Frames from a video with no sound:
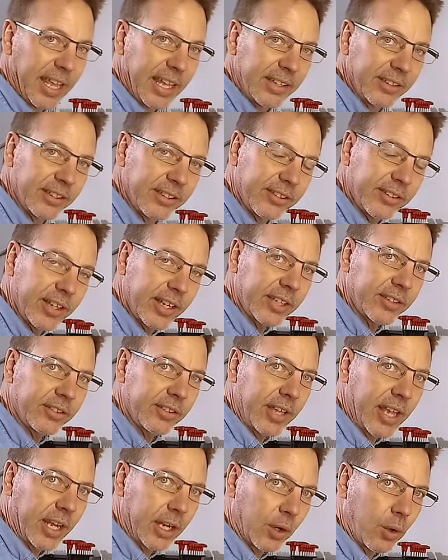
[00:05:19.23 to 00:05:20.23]
is
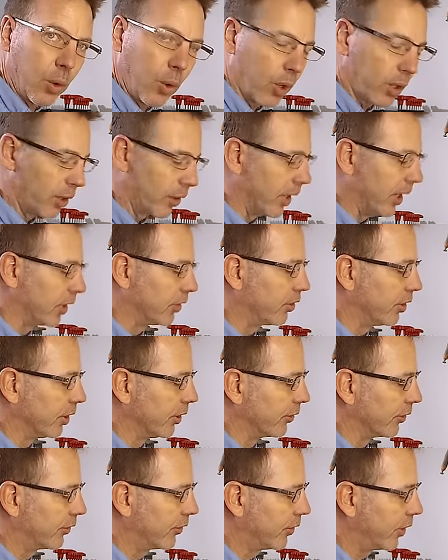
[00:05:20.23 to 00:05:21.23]
six and a quarter
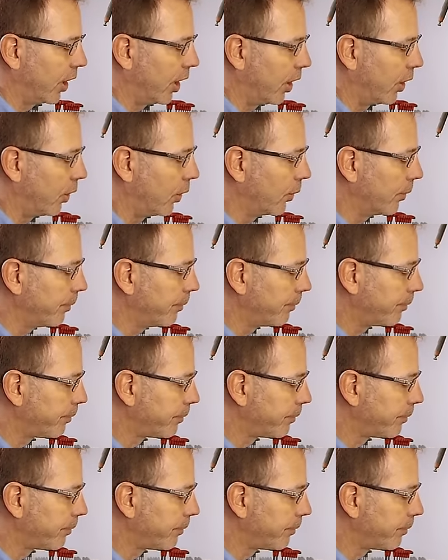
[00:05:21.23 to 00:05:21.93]
inches. So